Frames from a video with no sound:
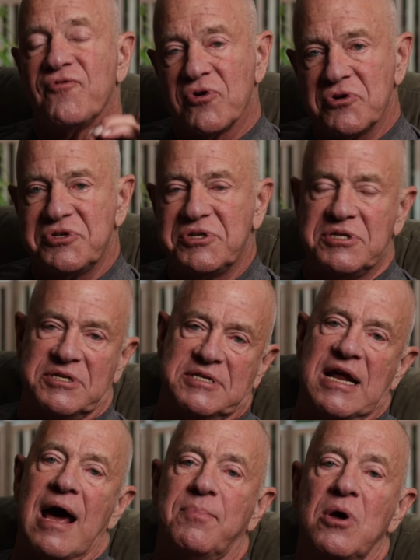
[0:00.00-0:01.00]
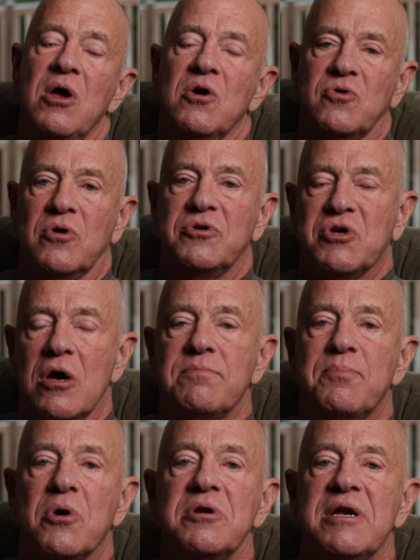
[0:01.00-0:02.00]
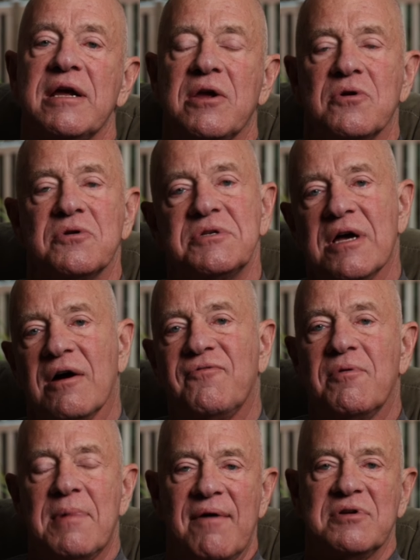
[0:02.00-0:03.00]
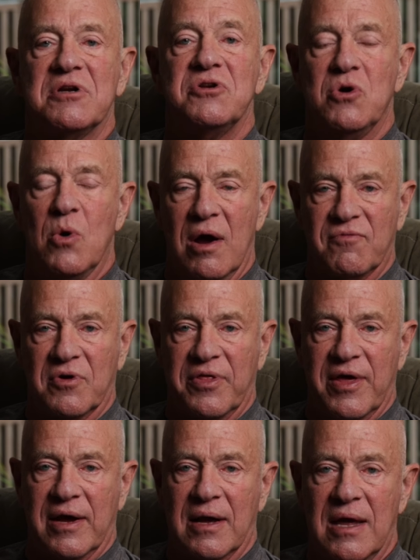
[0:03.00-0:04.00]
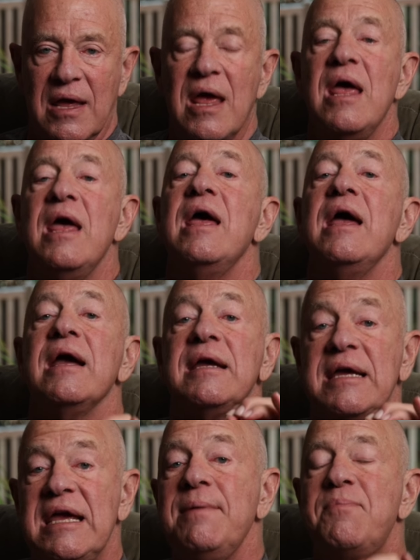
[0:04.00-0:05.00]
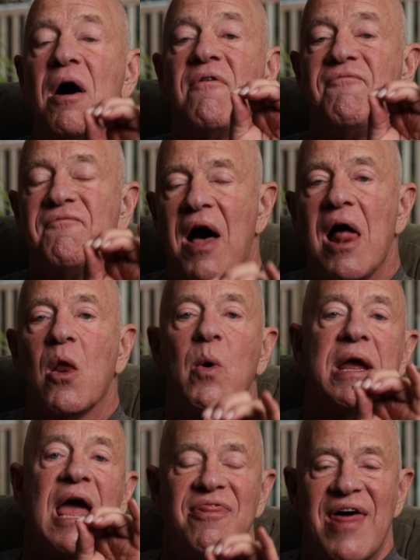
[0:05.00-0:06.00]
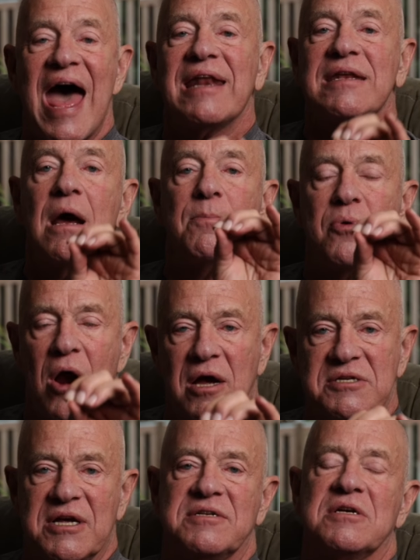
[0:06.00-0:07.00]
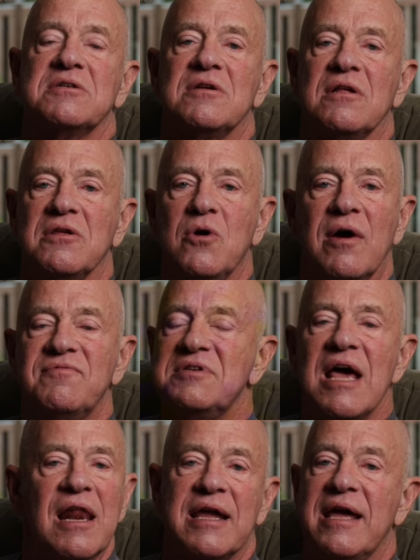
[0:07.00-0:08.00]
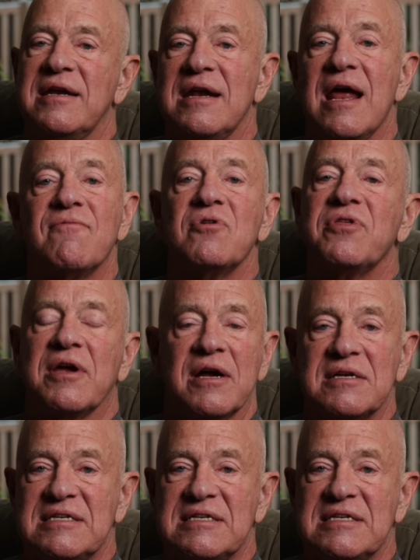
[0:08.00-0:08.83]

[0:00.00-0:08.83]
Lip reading: first step towards unburdening yourself from having to do everything. Keep following that process until you have delegated everything